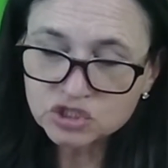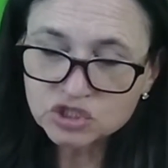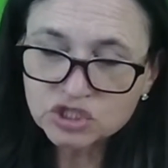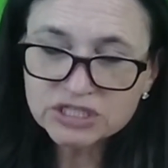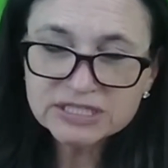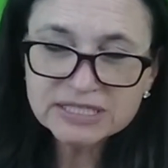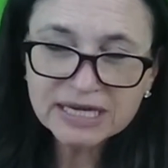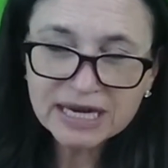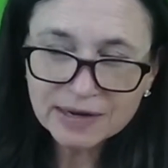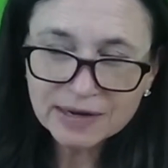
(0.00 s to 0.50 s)

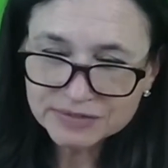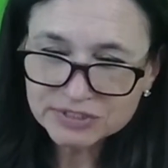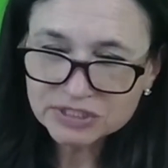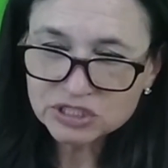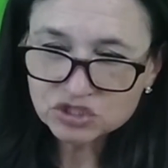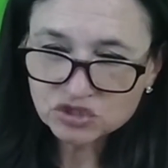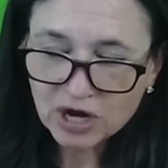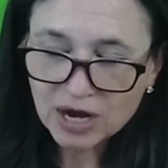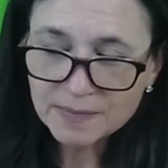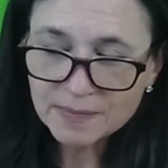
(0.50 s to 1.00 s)
just like I was
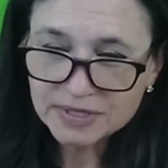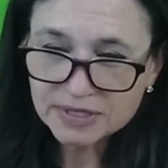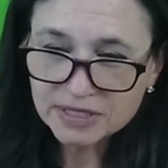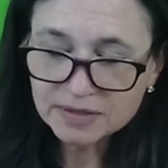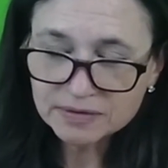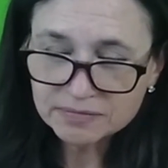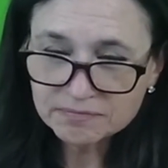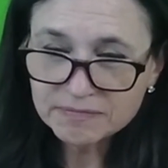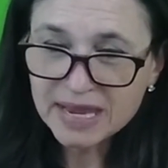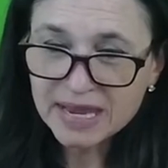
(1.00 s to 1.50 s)
describing
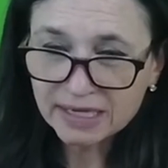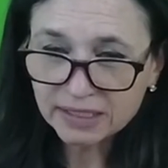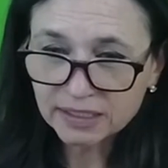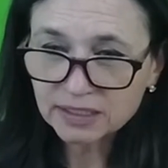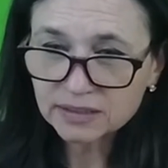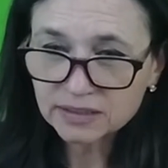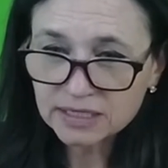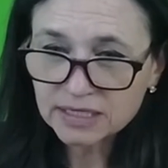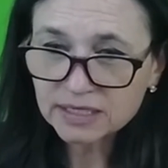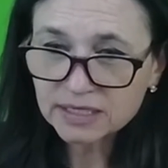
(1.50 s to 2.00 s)
the
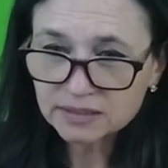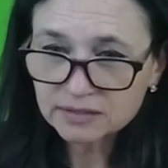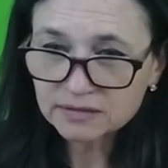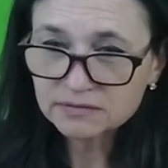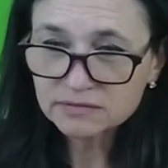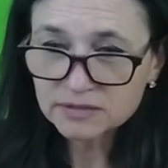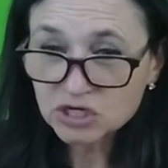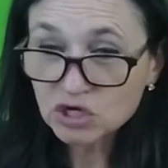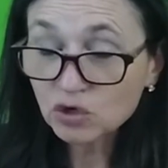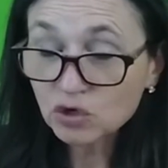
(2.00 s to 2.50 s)
man in
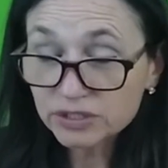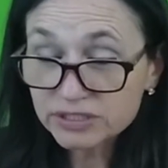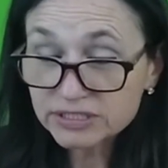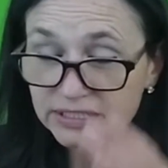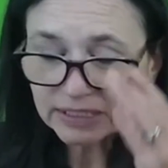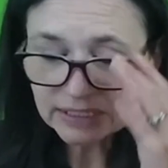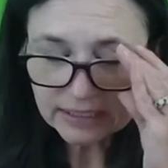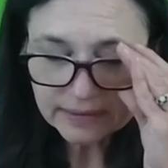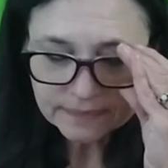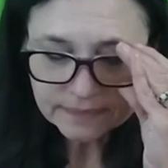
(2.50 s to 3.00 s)
New York
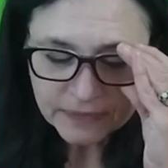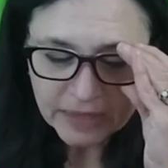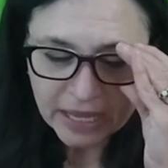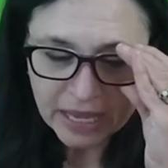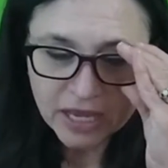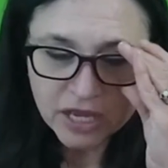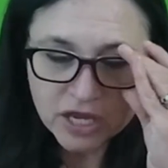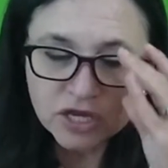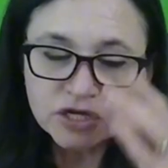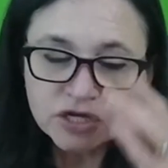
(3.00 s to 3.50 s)
City,
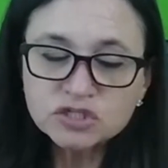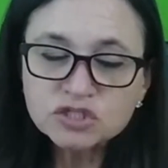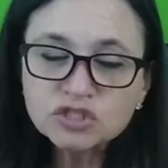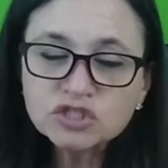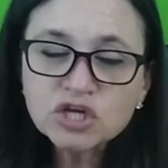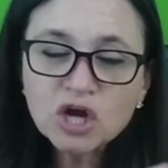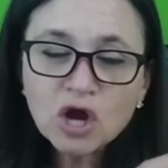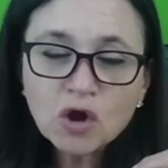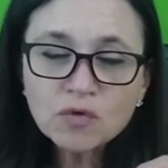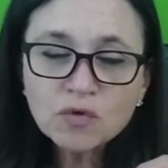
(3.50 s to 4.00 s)

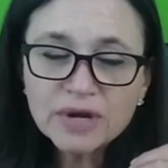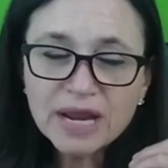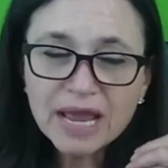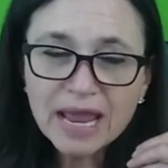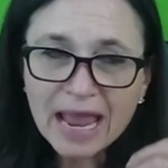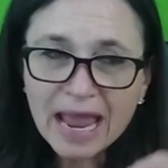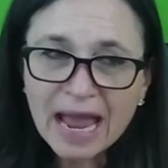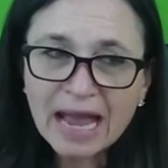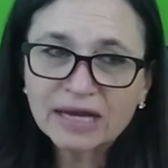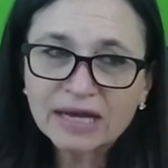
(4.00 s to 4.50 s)
don't
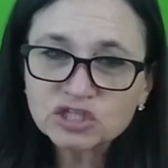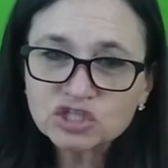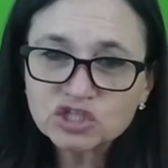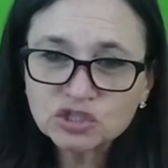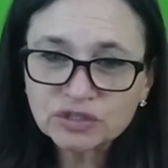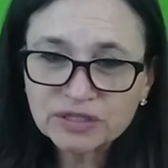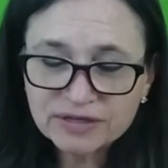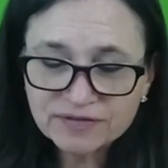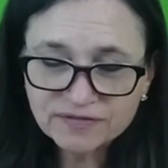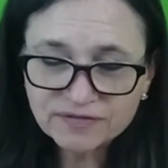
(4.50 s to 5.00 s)

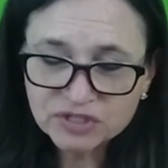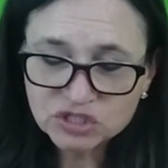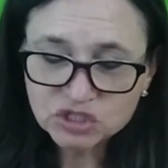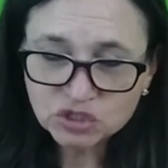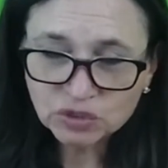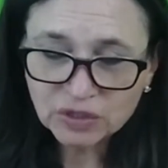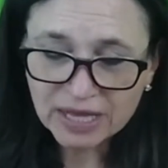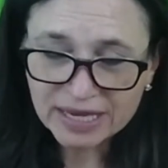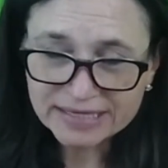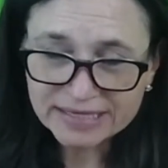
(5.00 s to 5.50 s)
actually
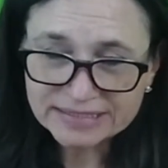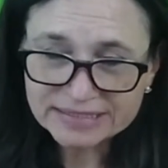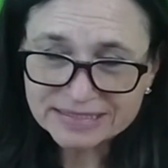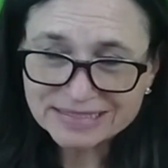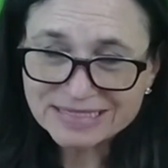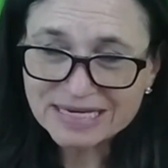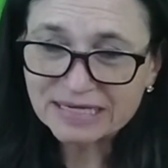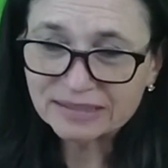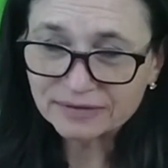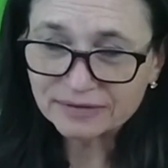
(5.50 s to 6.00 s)
visualize
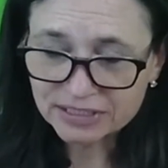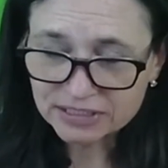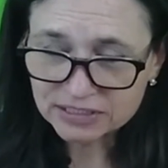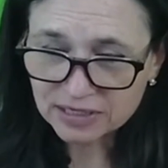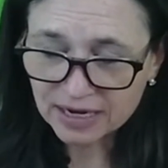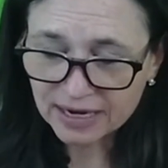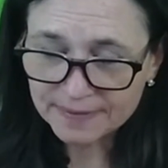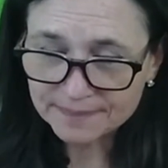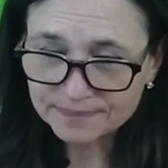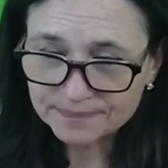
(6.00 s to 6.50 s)
daily
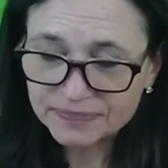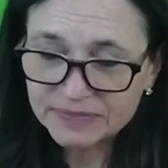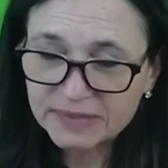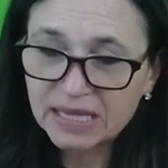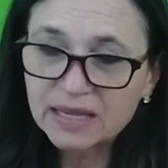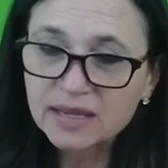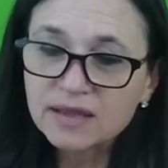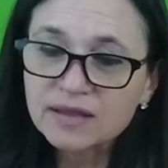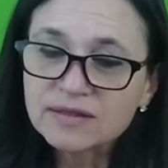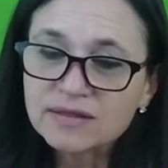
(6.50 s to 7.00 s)
time.
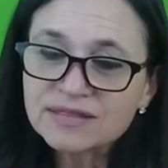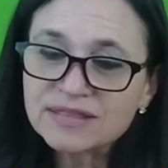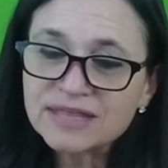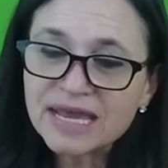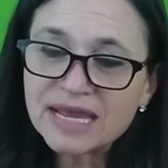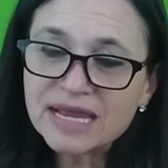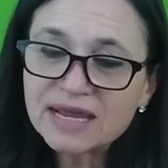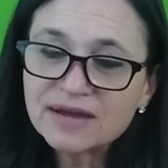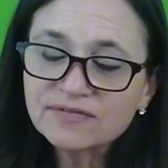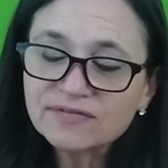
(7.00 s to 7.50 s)

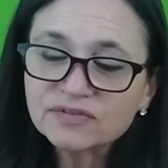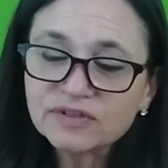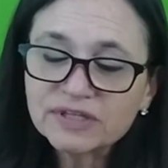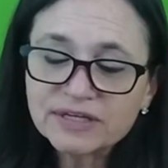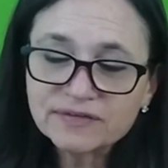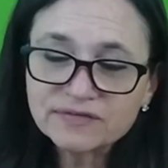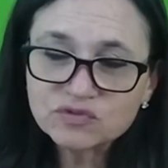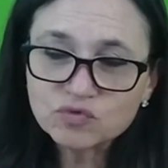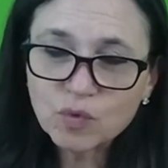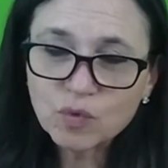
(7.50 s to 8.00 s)
They have
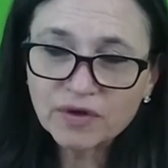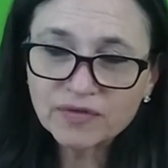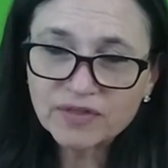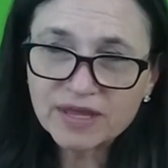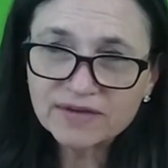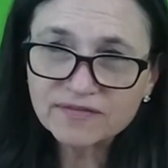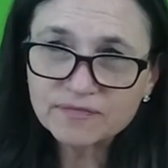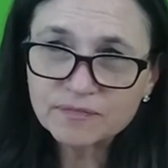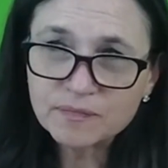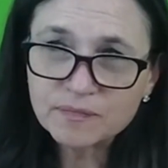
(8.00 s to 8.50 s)
lived where
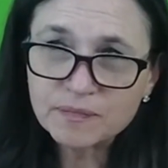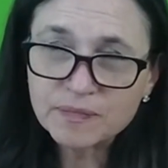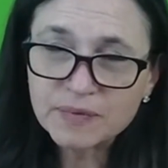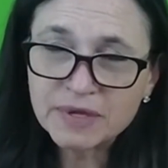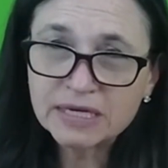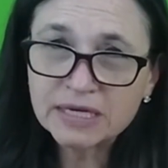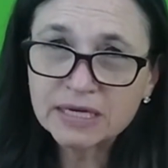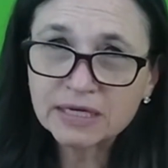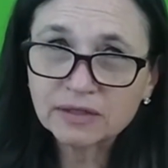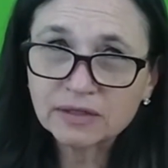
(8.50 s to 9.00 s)
they've
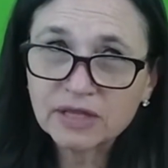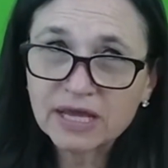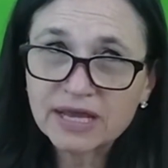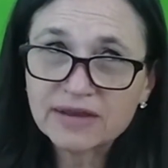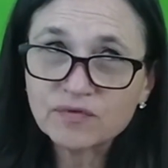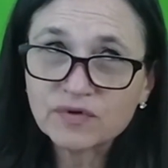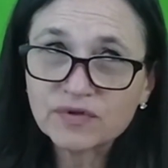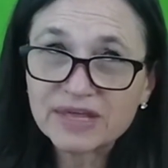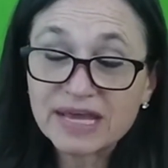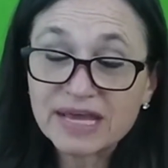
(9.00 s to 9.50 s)
been in a
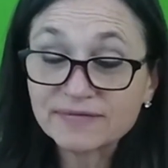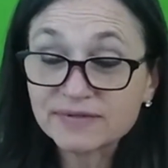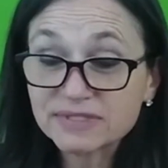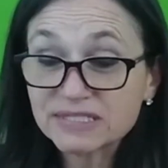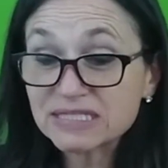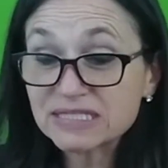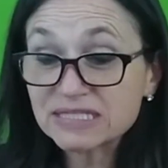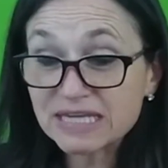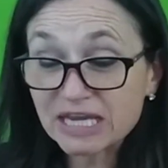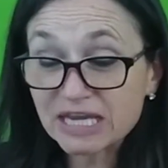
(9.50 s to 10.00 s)
life where they have a
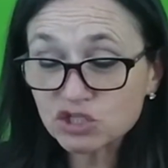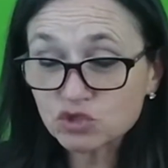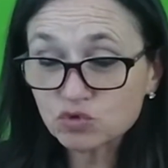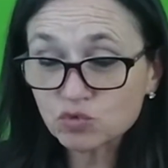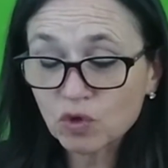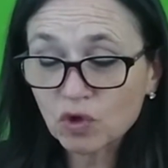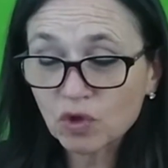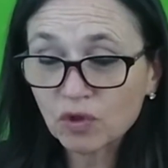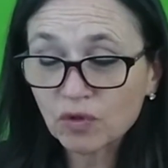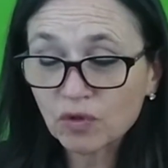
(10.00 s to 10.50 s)

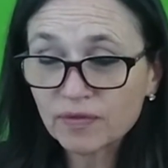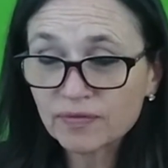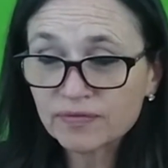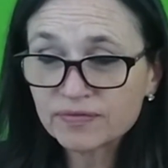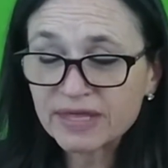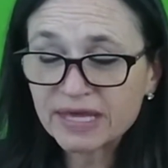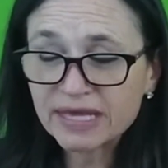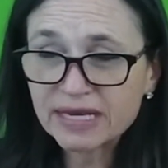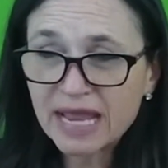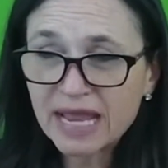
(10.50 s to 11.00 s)
schedule
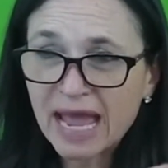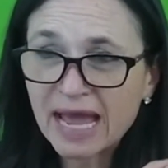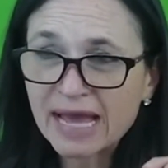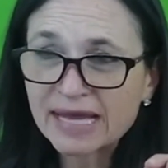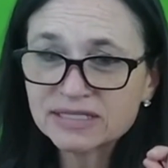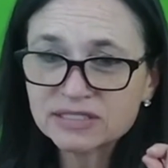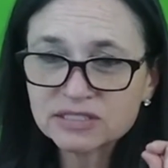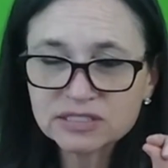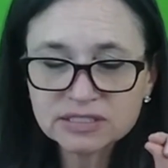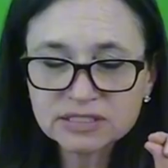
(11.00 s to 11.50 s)
that
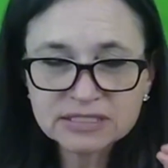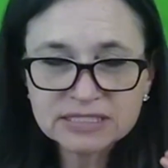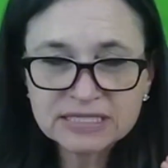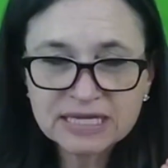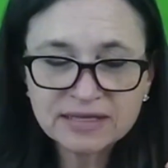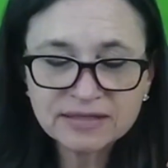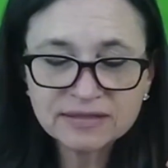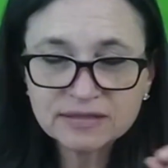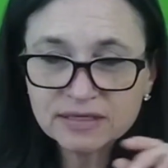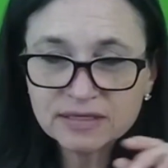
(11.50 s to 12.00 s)
has,
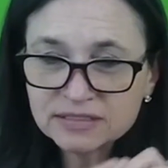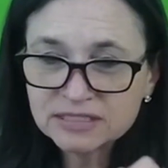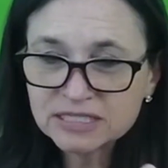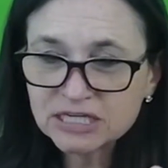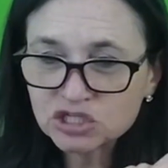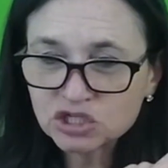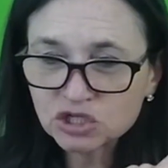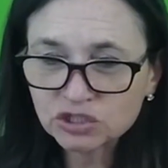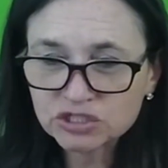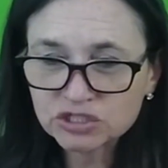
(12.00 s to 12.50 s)
say,
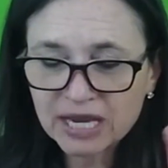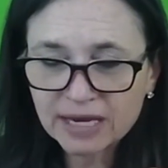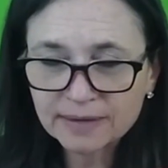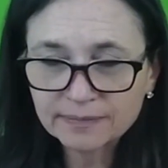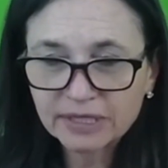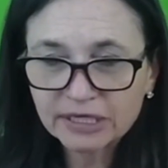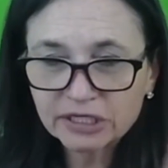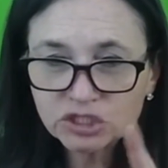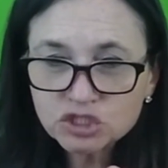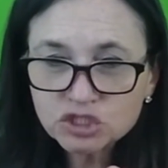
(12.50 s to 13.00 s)
digital
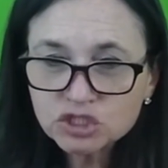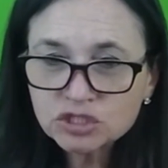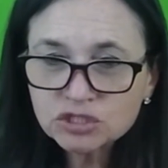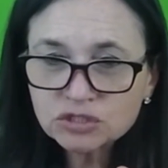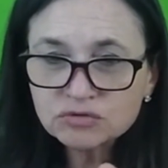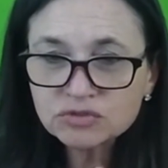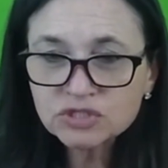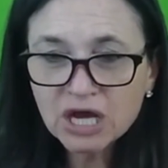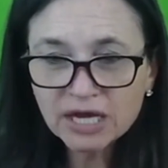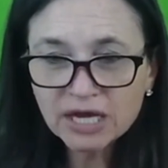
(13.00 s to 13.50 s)
time, like
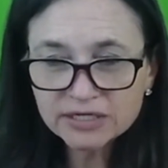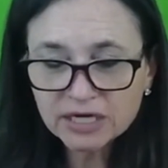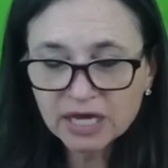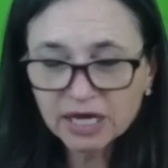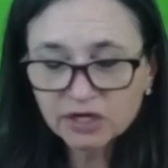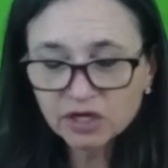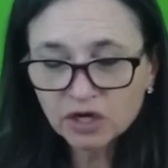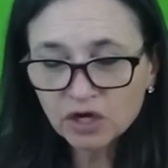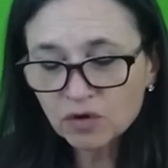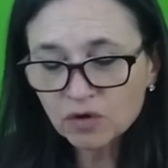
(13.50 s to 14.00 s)

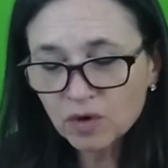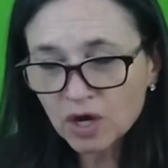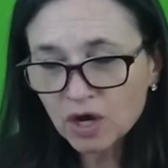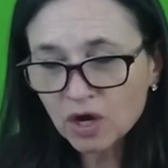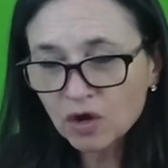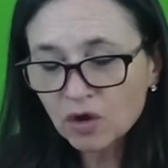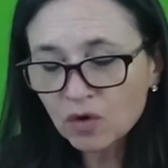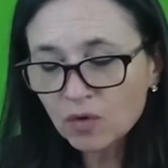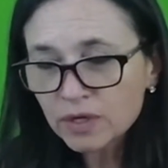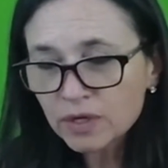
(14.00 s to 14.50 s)

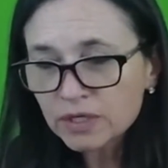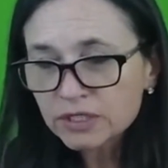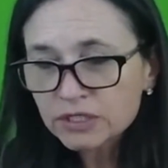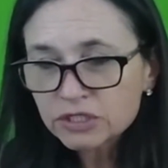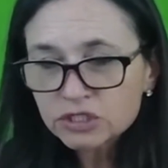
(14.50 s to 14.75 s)
2:00